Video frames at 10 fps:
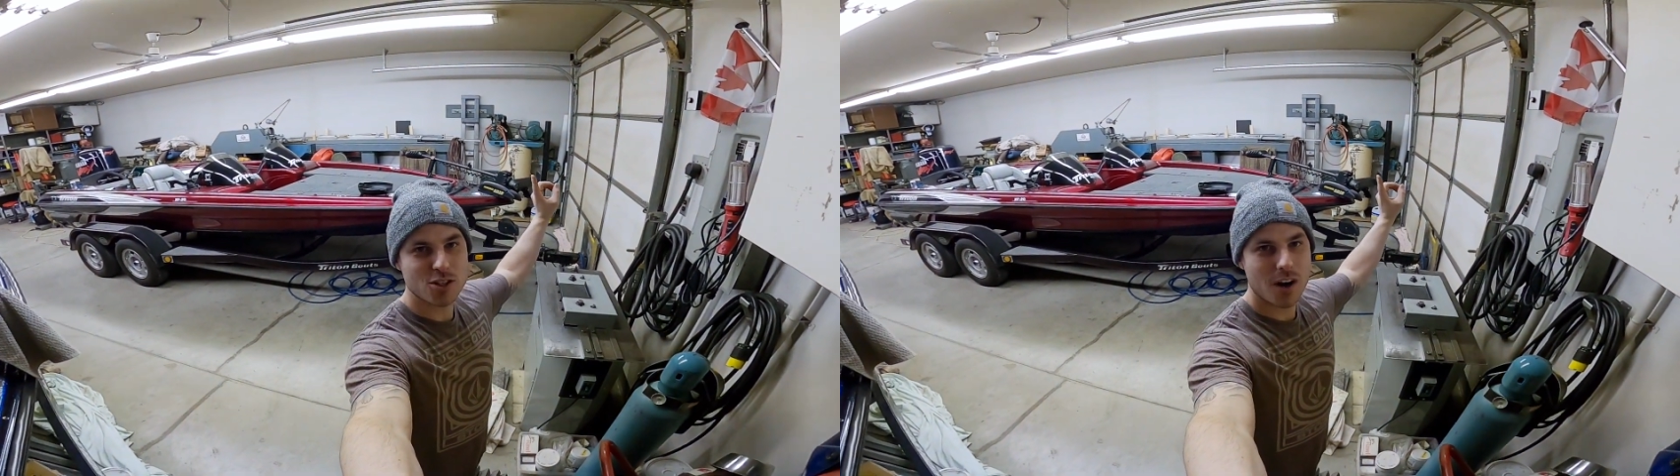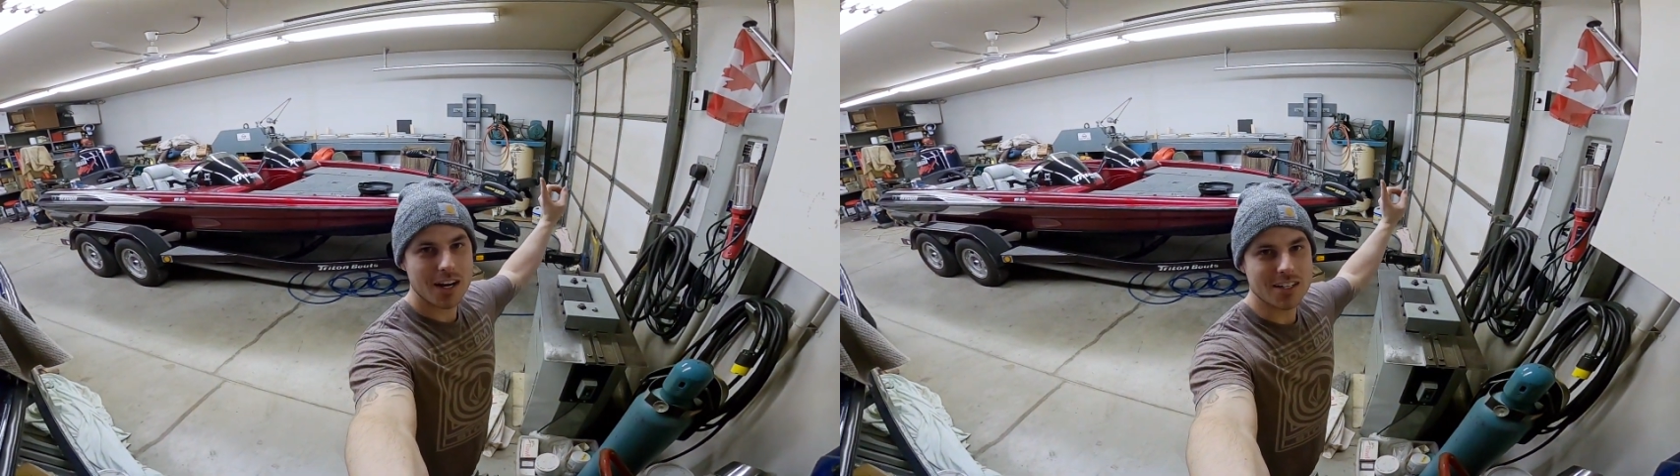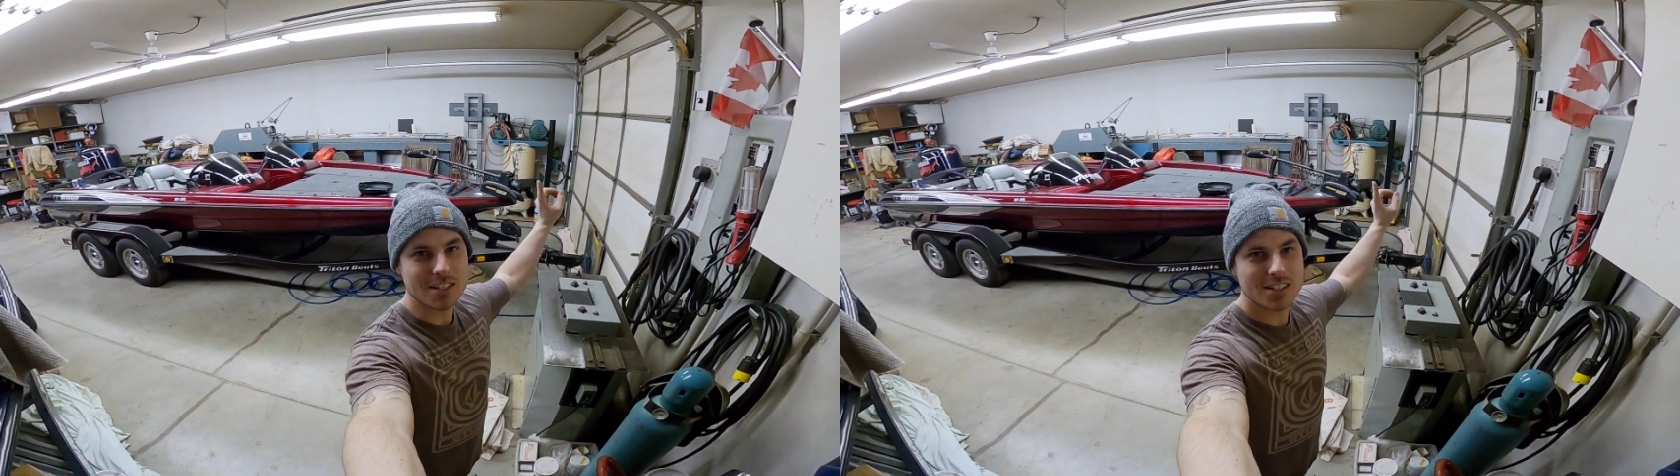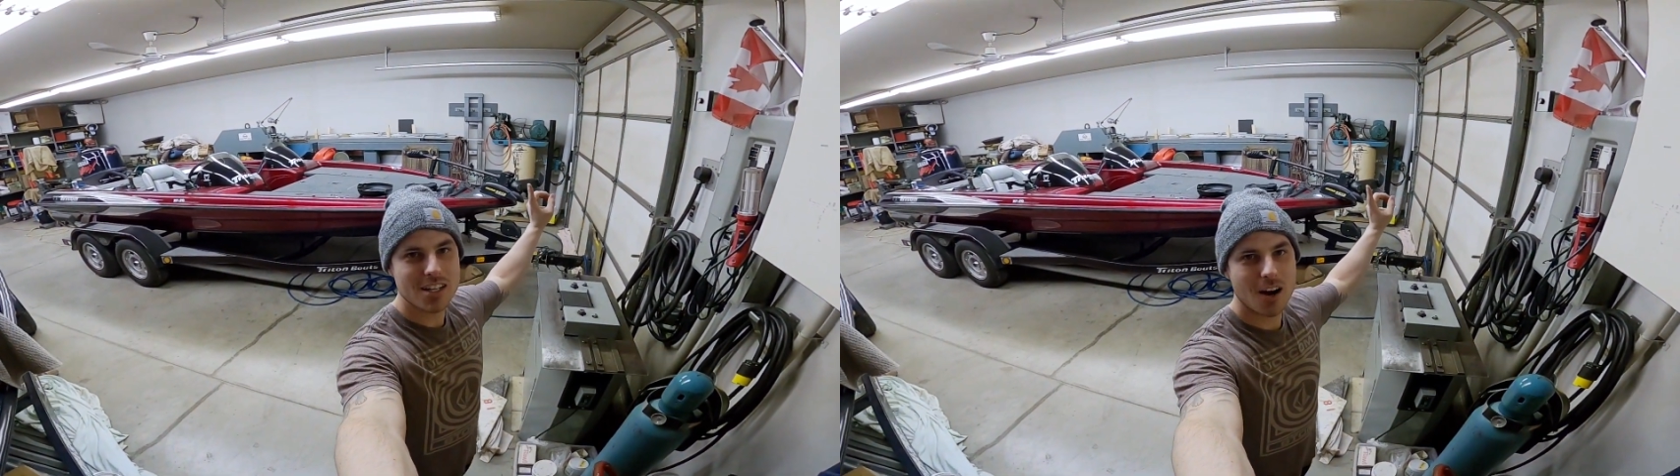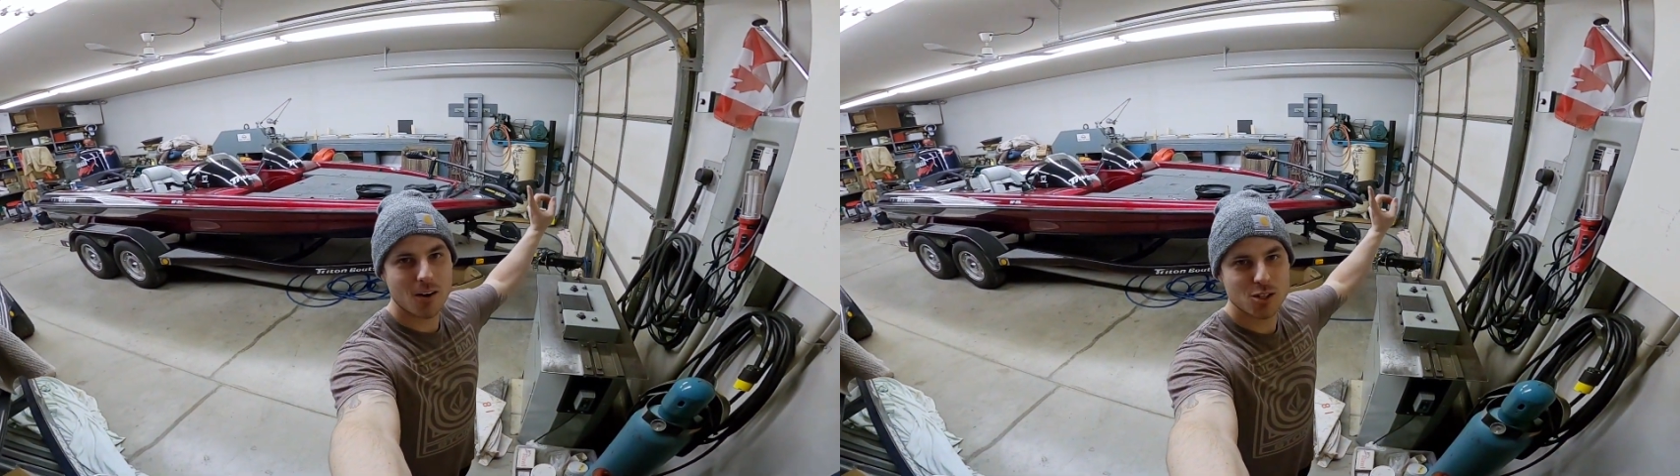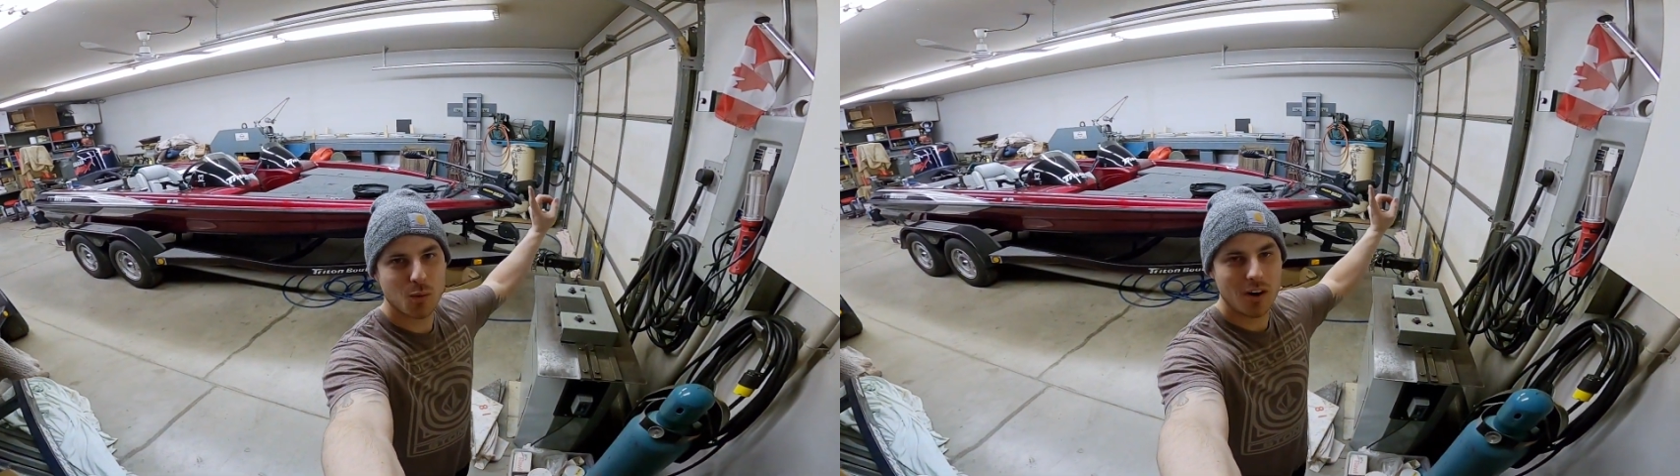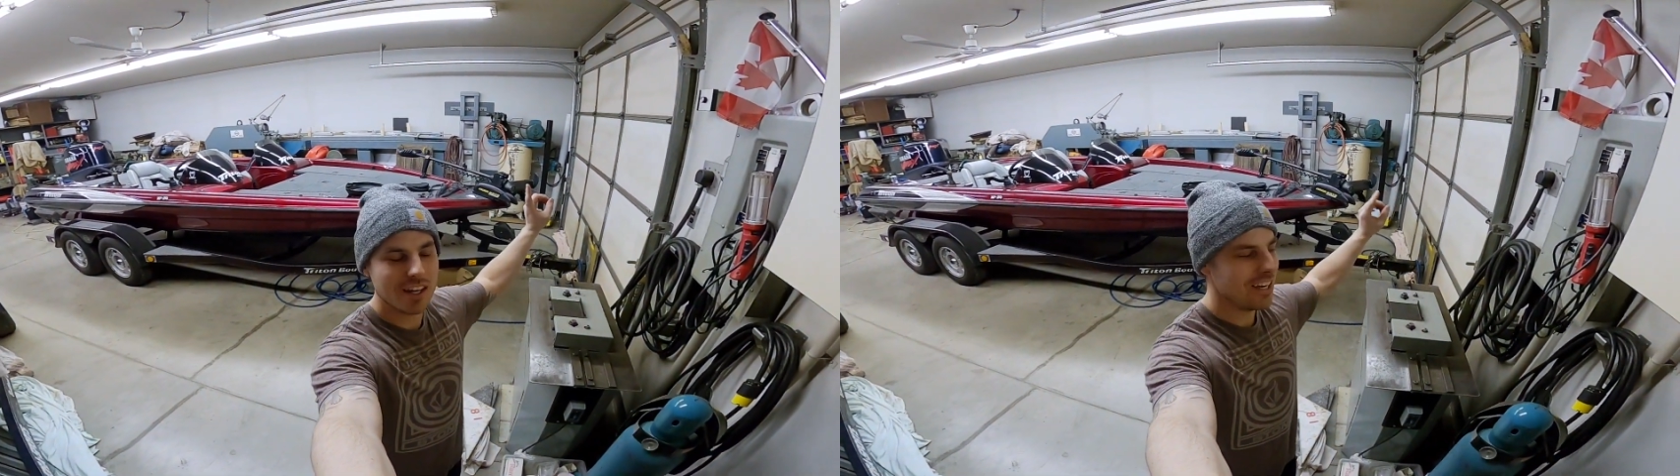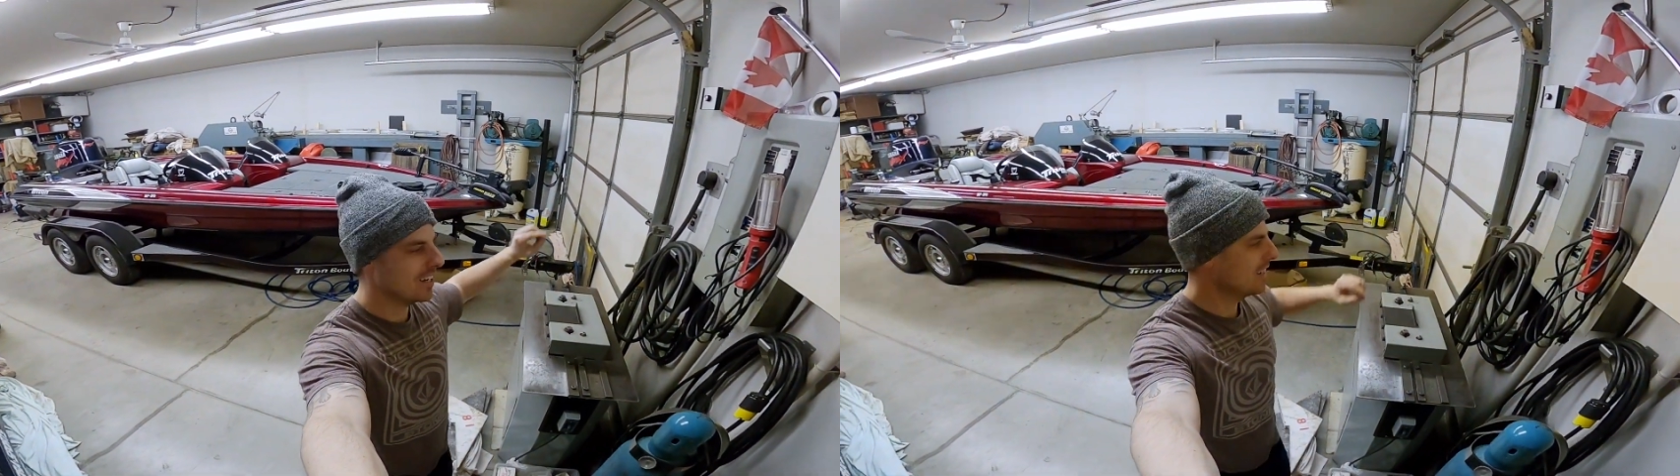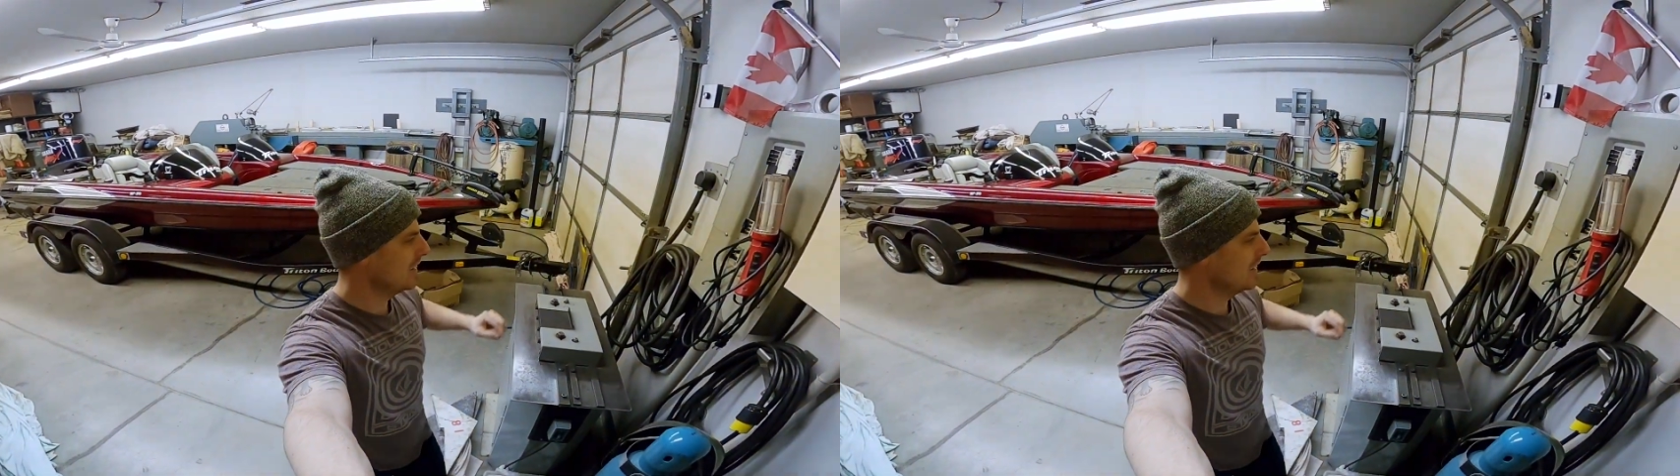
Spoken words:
Triton TR20.